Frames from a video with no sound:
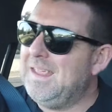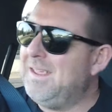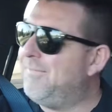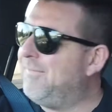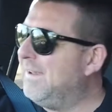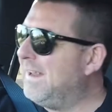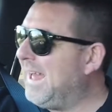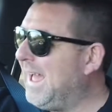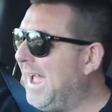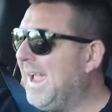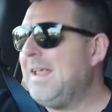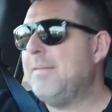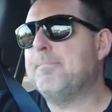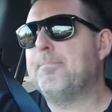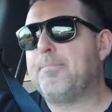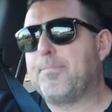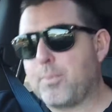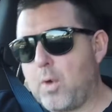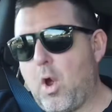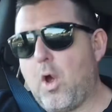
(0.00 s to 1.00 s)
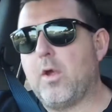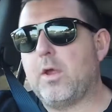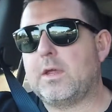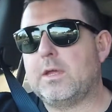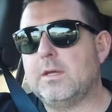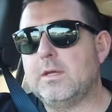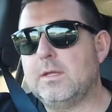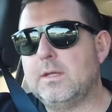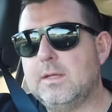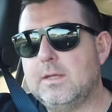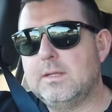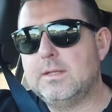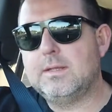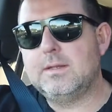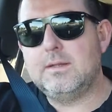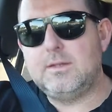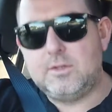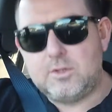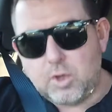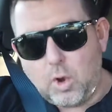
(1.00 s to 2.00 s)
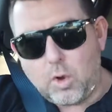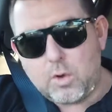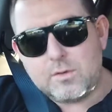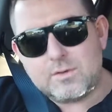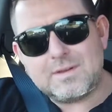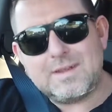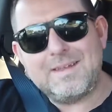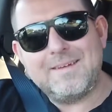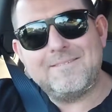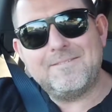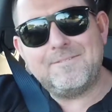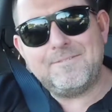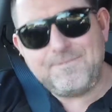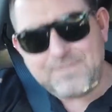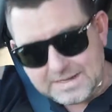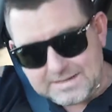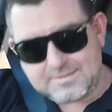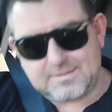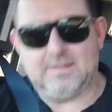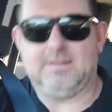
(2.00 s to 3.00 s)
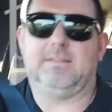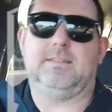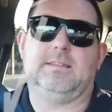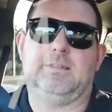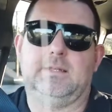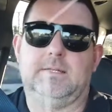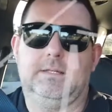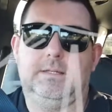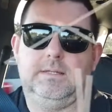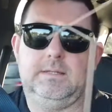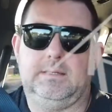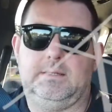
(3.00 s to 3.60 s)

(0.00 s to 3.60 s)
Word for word: If it ain't broke, don't fix it.